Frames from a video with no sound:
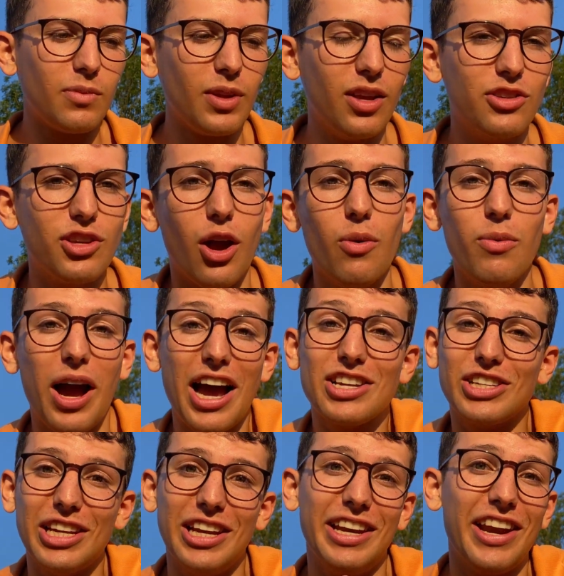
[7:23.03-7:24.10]
So
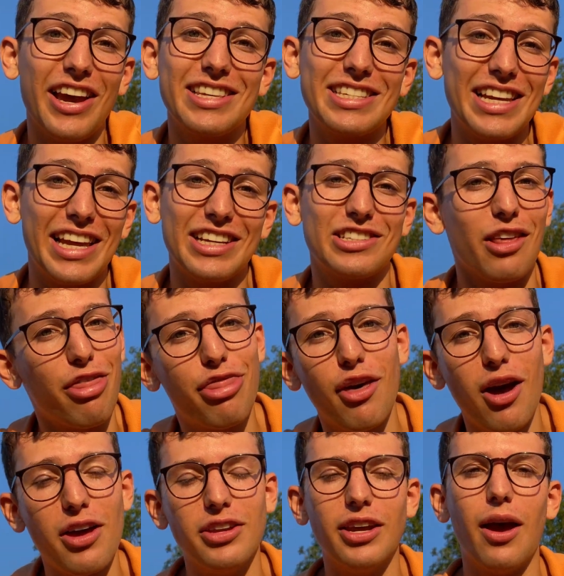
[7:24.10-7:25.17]
actually nicely links to the
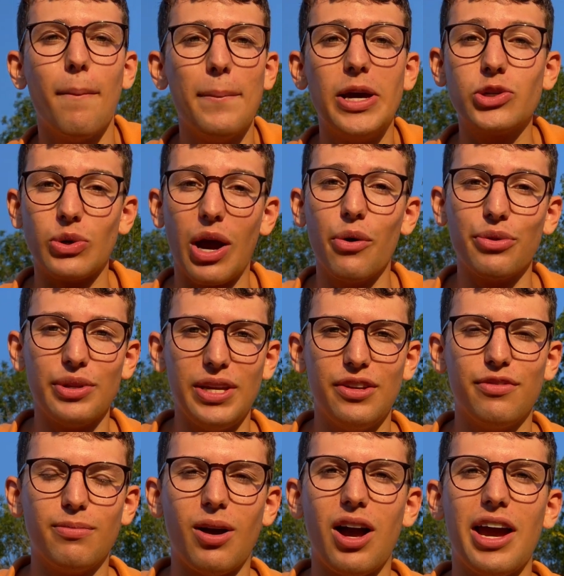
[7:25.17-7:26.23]
third mental health need of
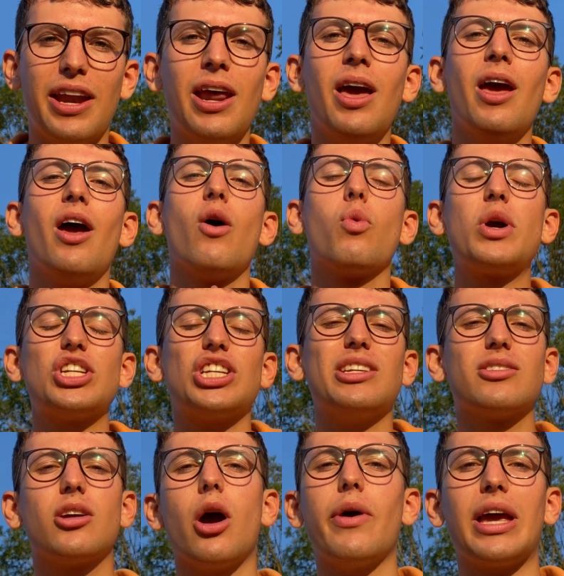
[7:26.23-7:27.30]
mine, which is
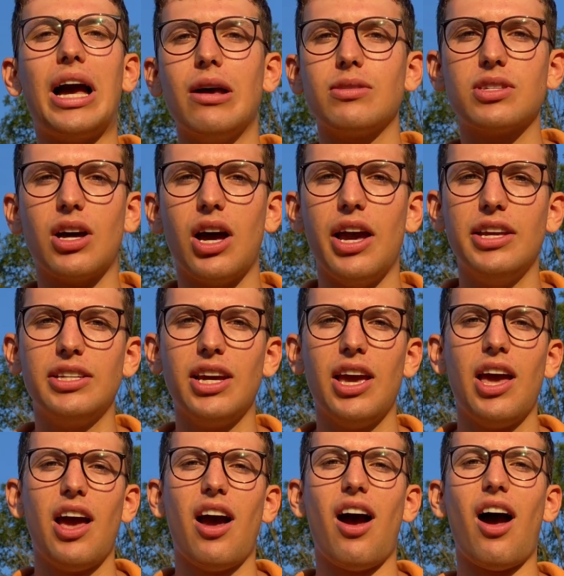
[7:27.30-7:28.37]
going outside.
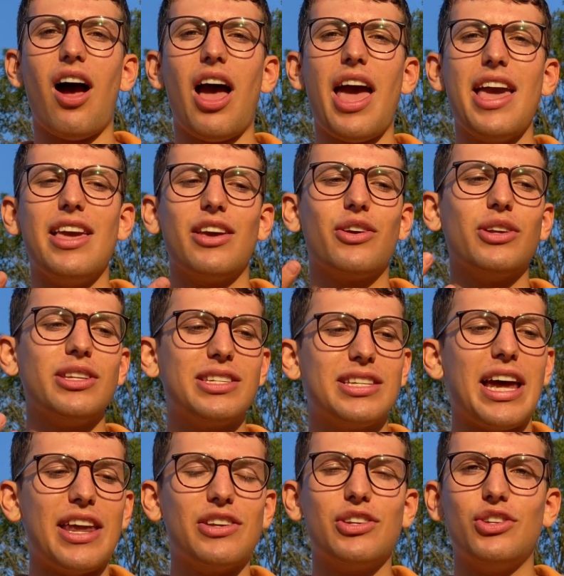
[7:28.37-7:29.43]
I couldn't
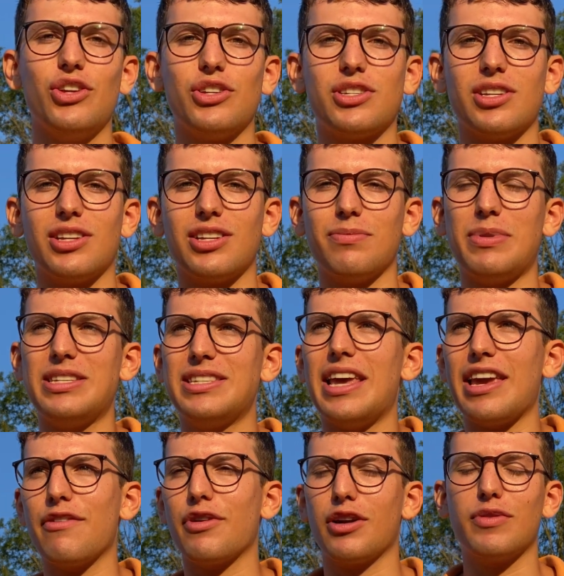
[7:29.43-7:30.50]
stand to just be sitting
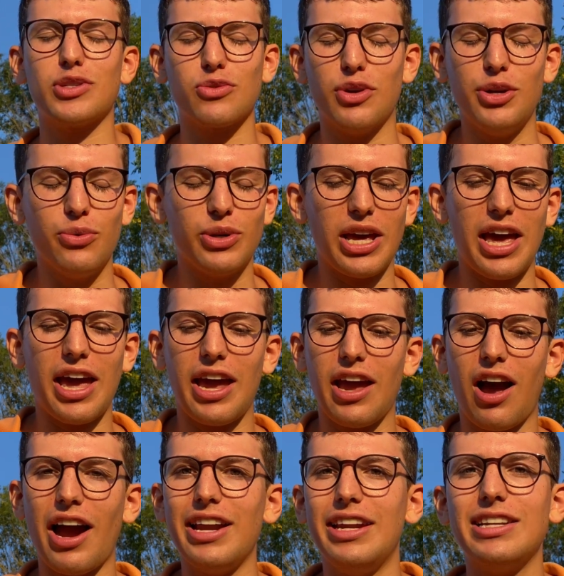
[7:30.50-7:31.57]
in front of a screen all day.
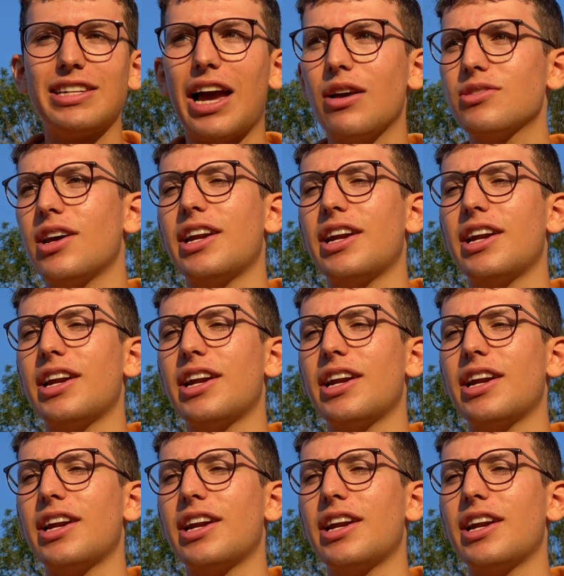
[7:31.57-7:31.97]
I need to get outside.